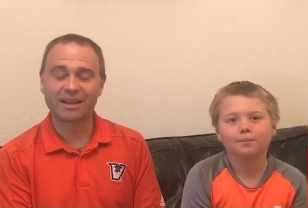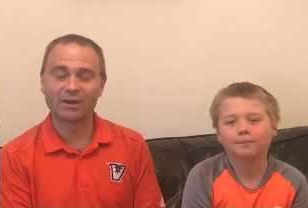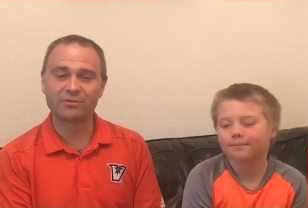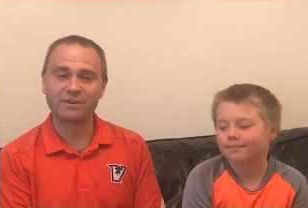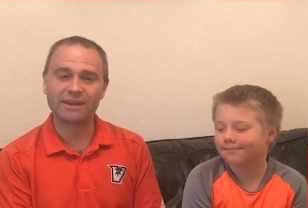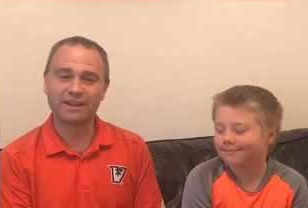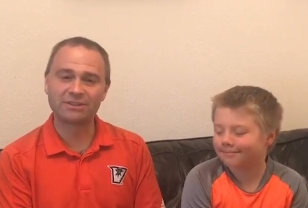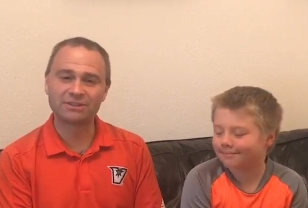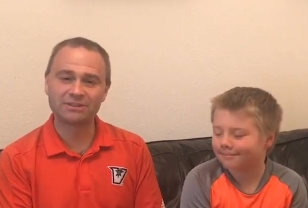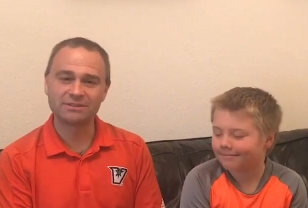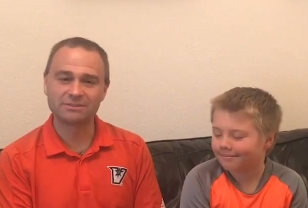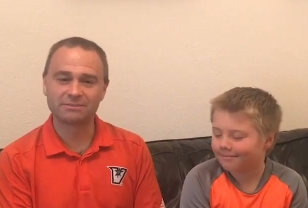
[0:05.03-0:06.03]
Speaker 1: Hello V
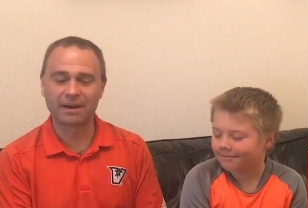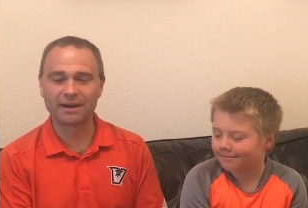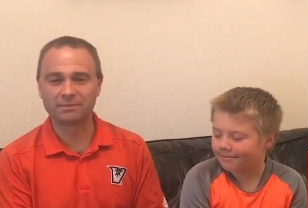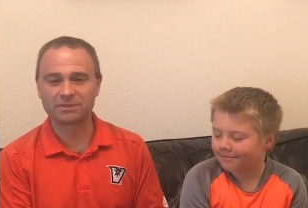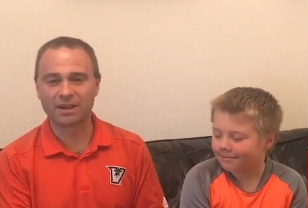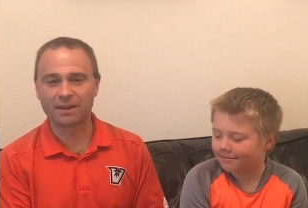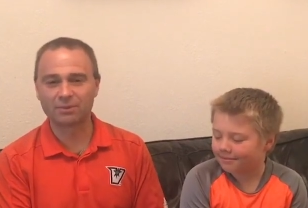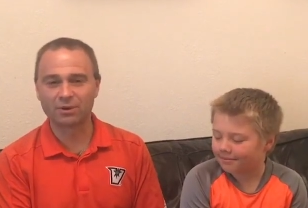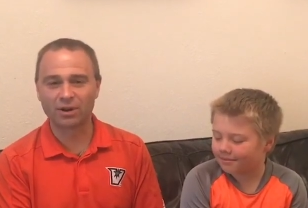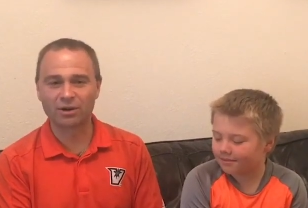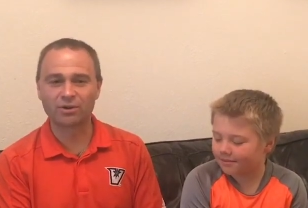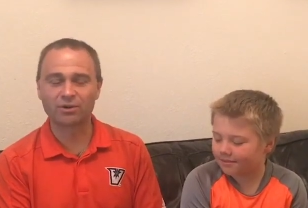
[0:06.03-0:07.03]
Nation, my name is Glad
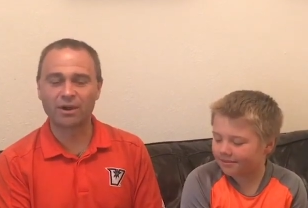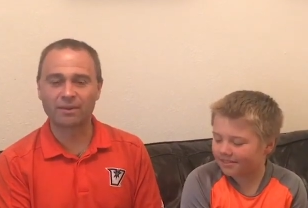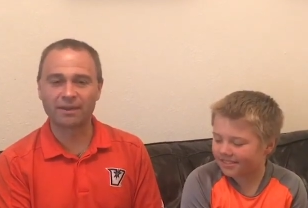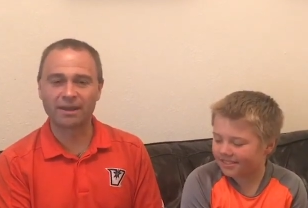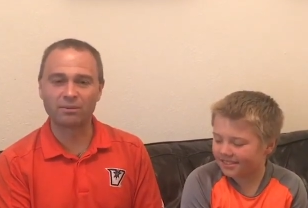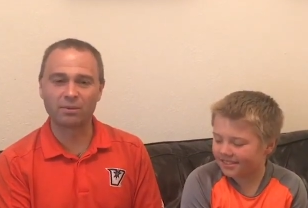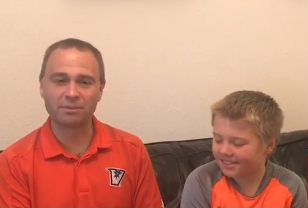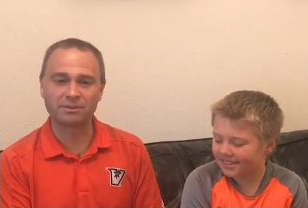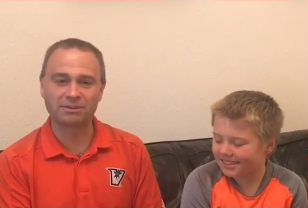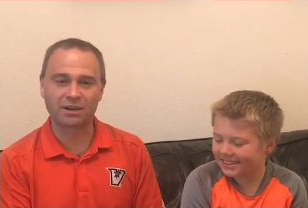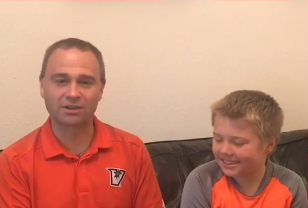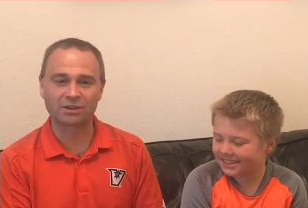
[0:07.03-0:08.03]
I'm the head
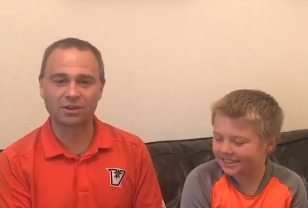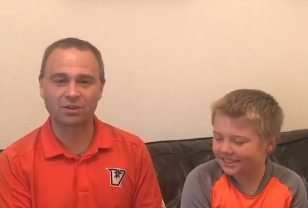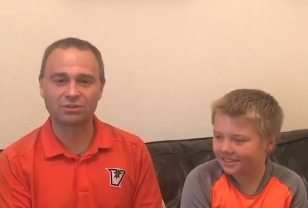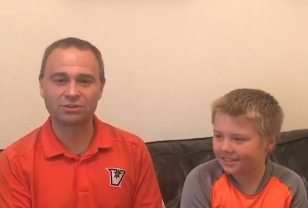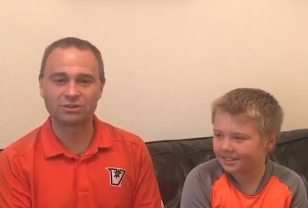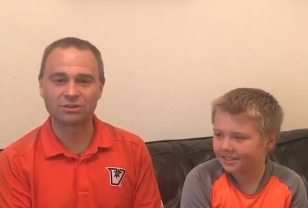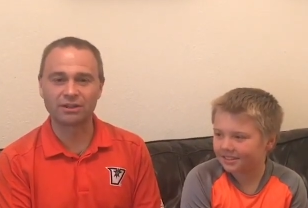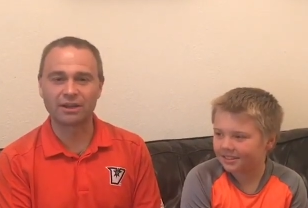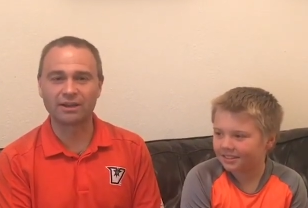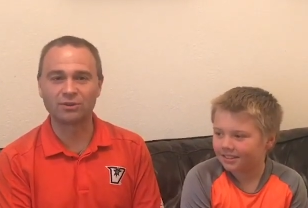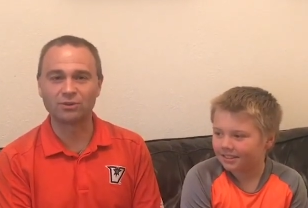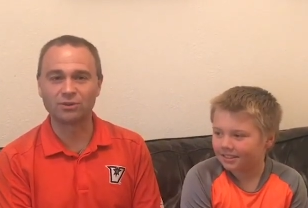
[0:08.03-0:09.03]
women's soccer coach
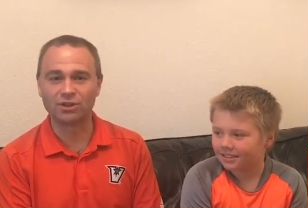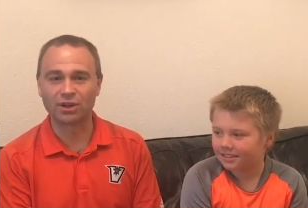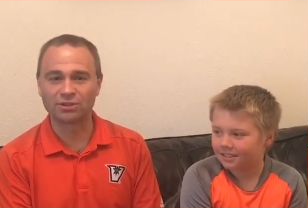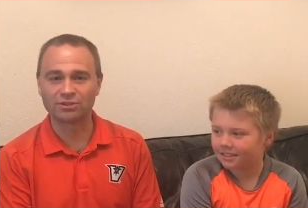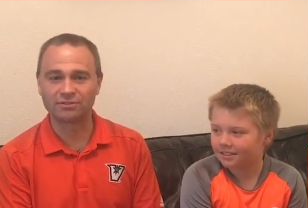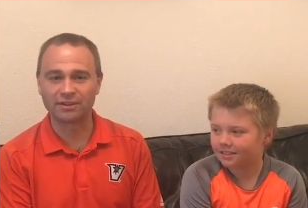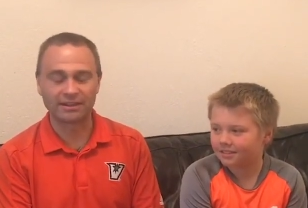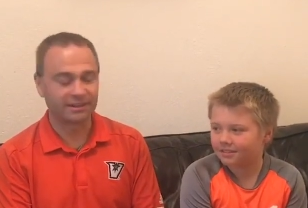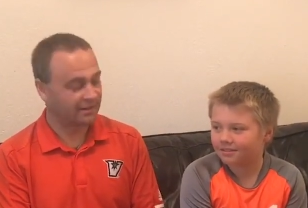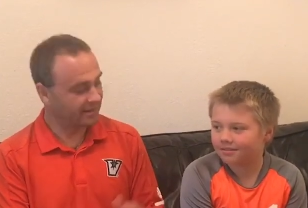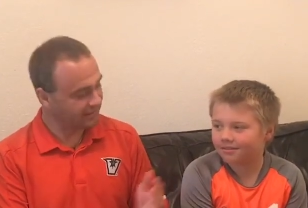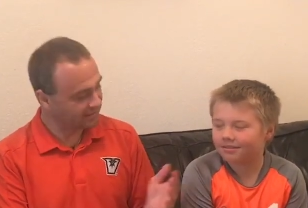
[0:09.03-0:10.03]
at UTRGV.
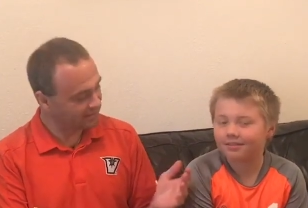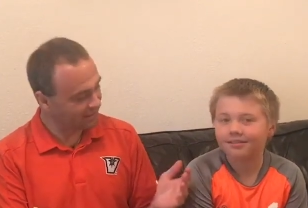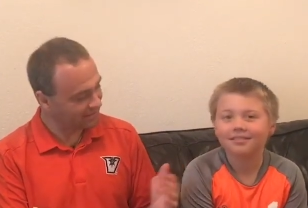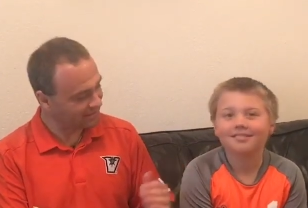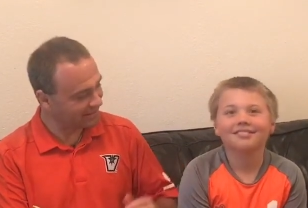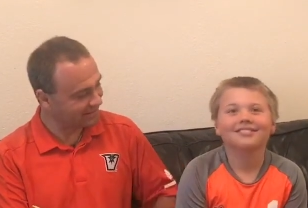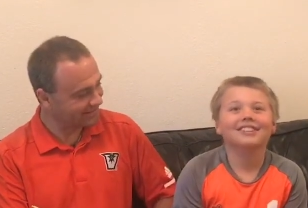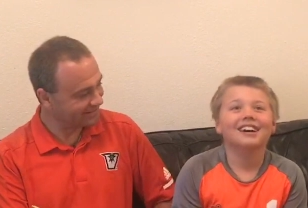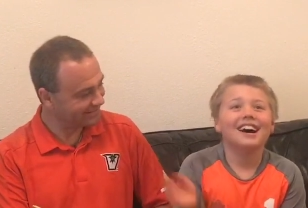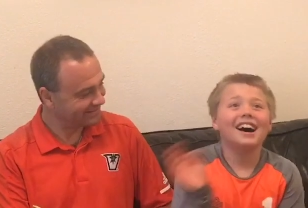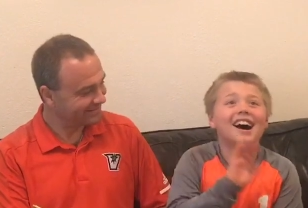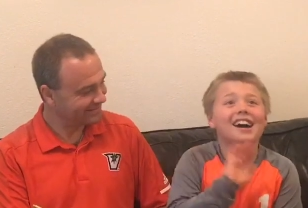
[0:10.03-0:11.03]
And this is my son.
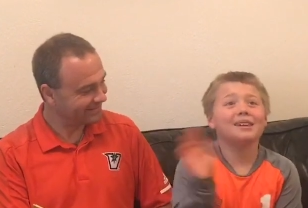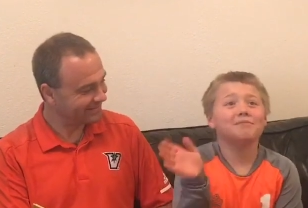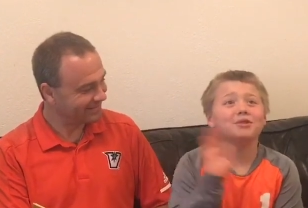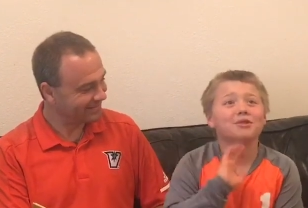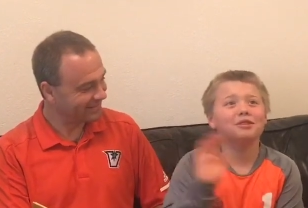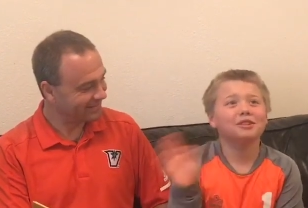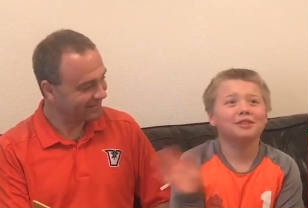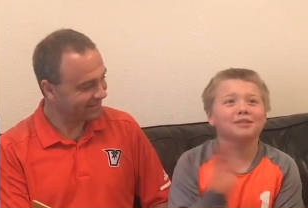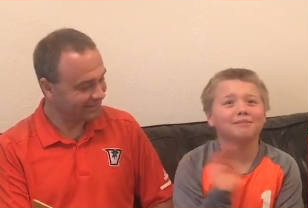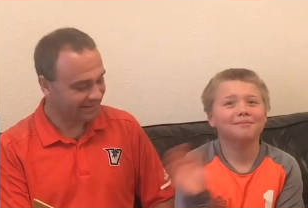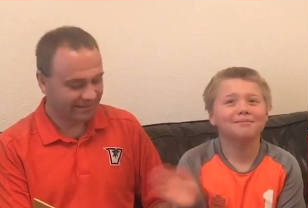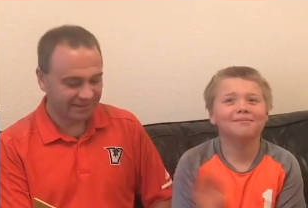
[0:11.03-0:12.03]
Speaker 2: Hi, I'm
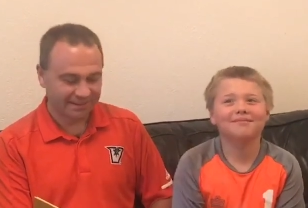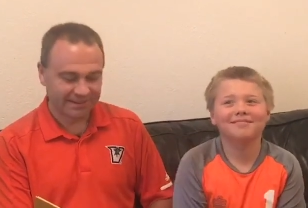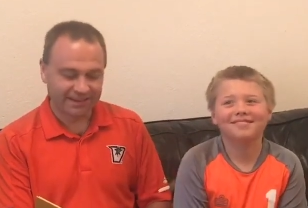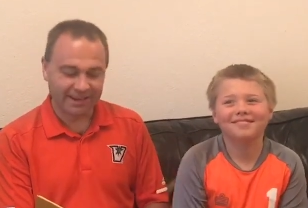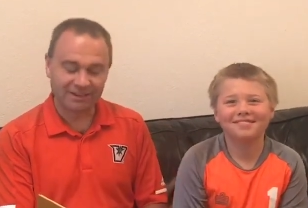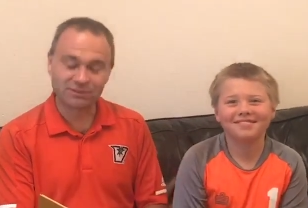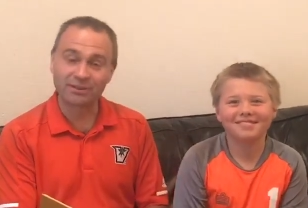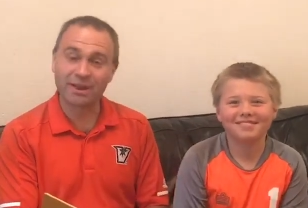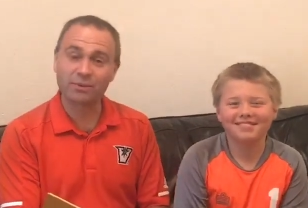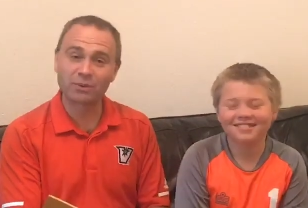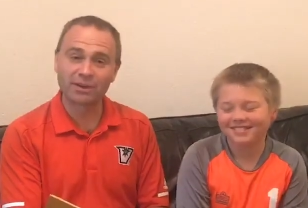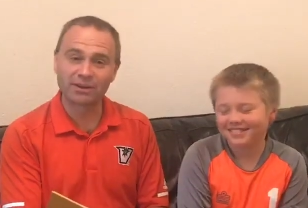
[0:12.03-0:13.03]
Joachim.
Speaker 1: And
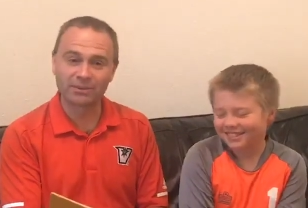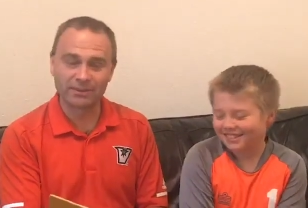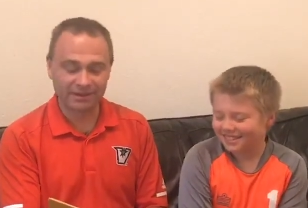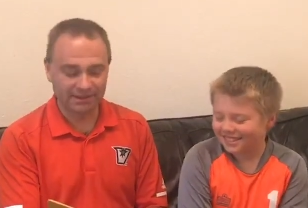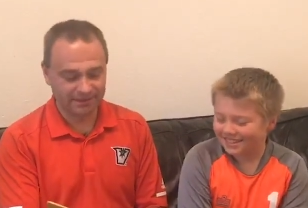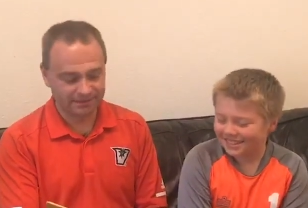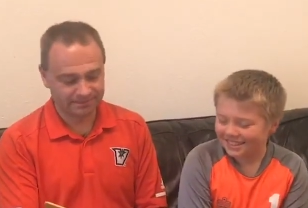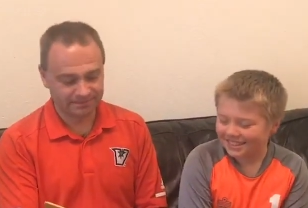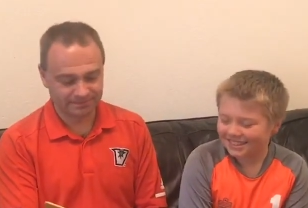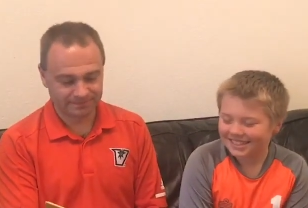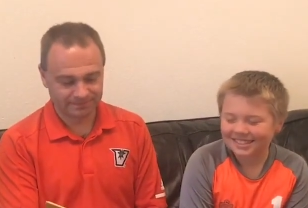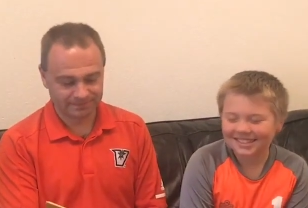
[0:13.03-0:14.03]
today we're going to read
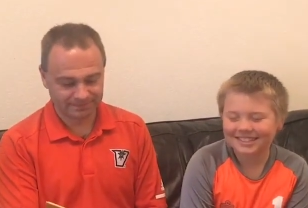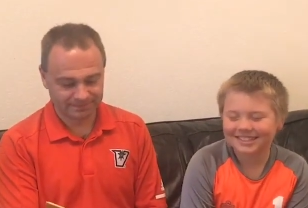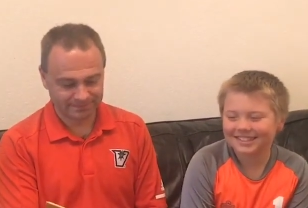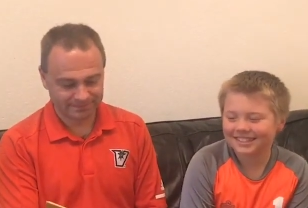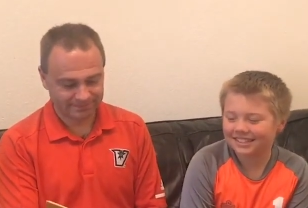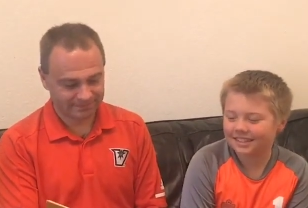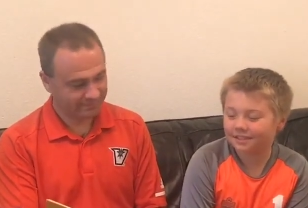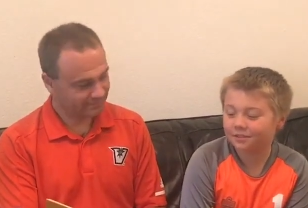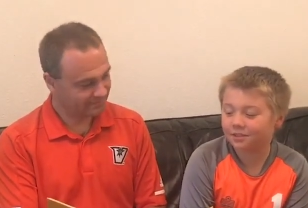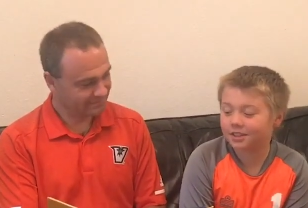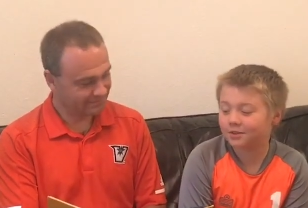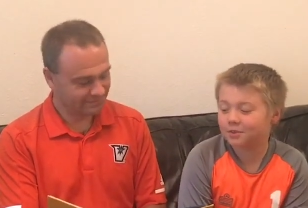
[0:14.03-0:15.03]

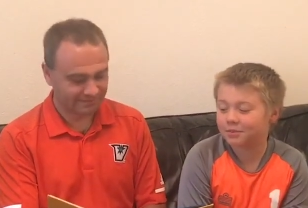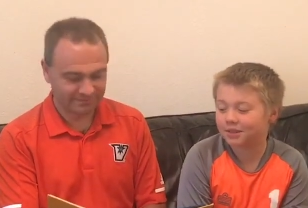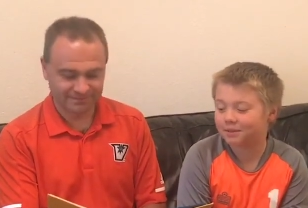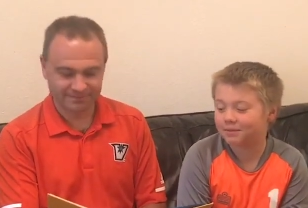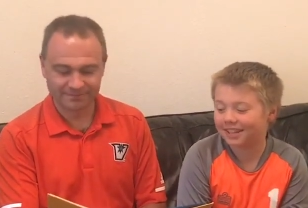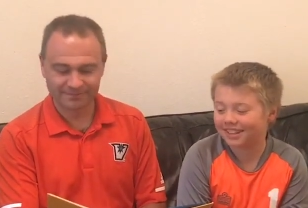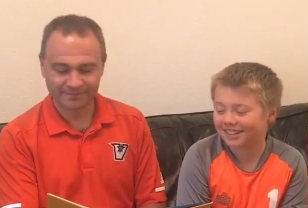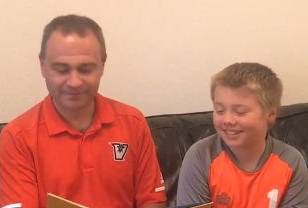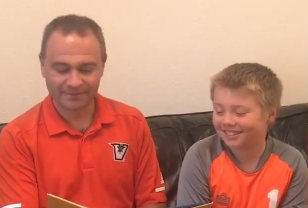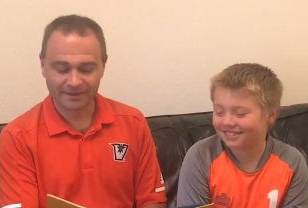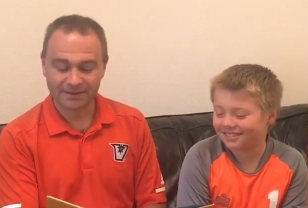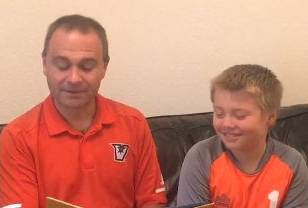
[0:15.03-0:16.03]
Speaker 2: If You Give a Pig a
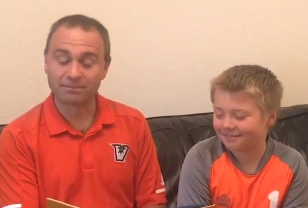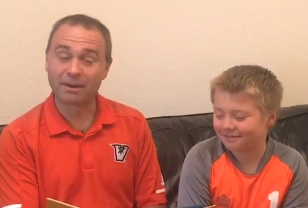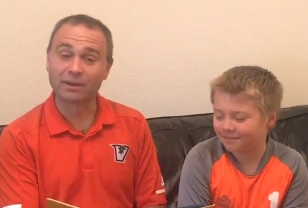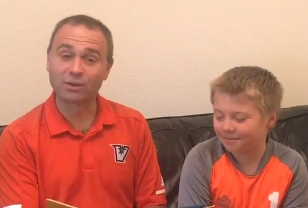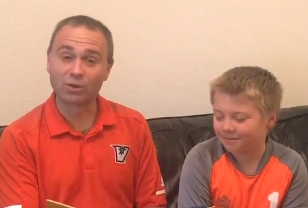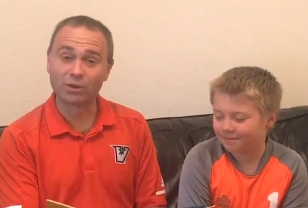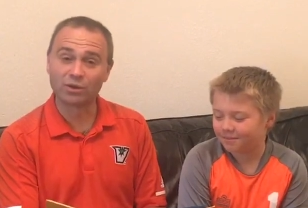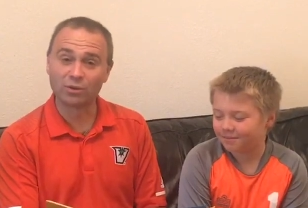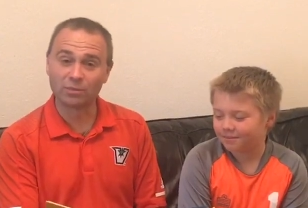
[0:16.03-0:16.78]
Pancake
Speaker 1: by Laura